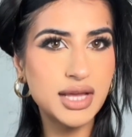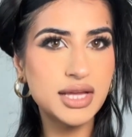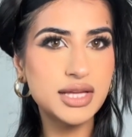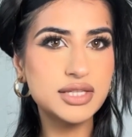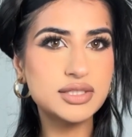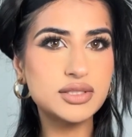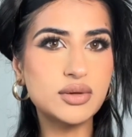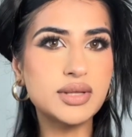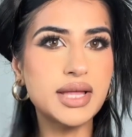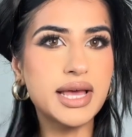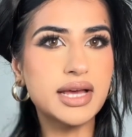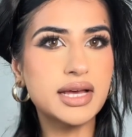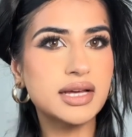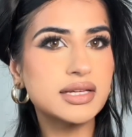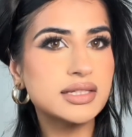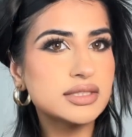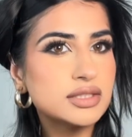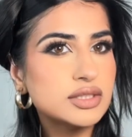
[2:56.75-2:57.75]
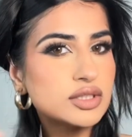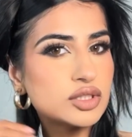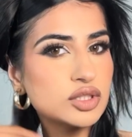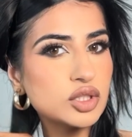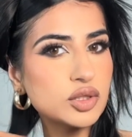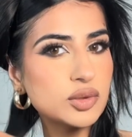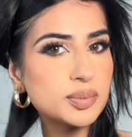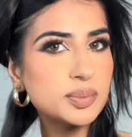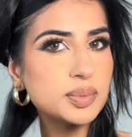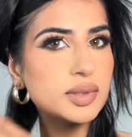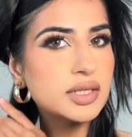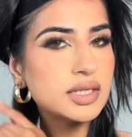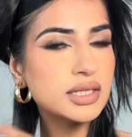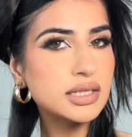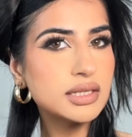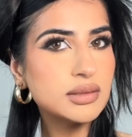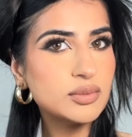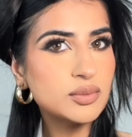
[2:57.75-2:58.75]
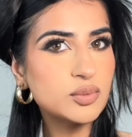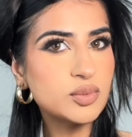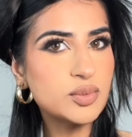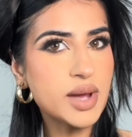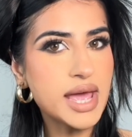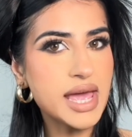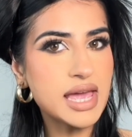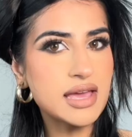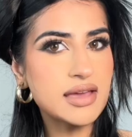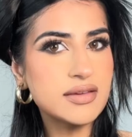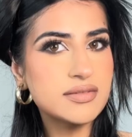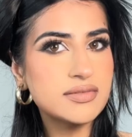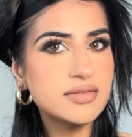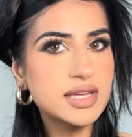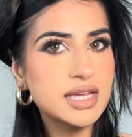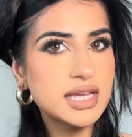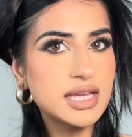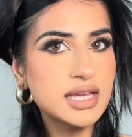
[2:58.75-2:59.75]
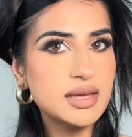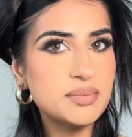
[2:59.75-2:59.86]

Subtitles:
So like super wavy,